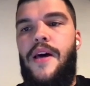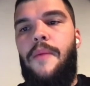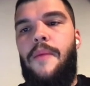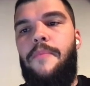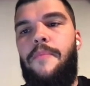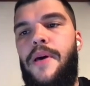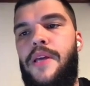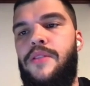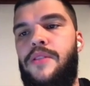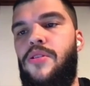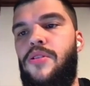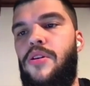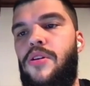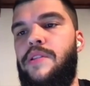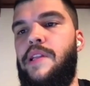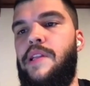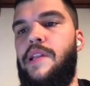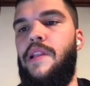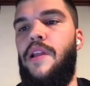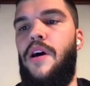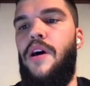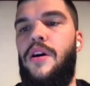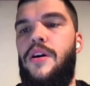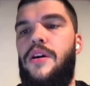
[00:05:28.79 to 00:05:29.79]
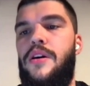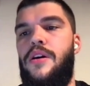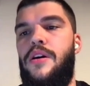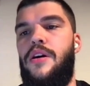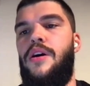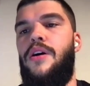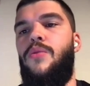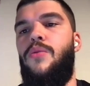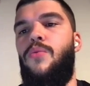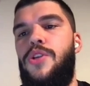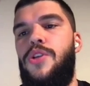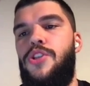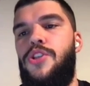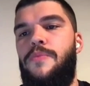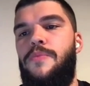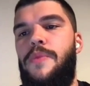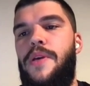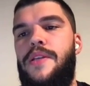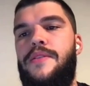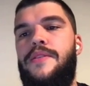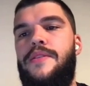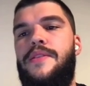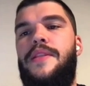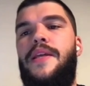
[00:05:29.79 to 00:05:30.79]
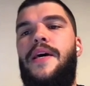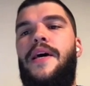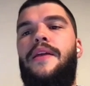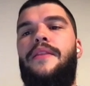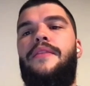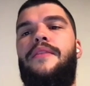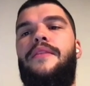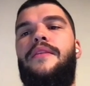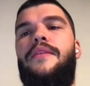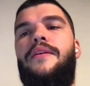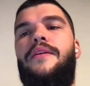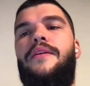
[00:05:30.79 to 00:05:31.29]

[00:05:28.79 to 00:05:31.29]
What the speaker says: append-only log, which means that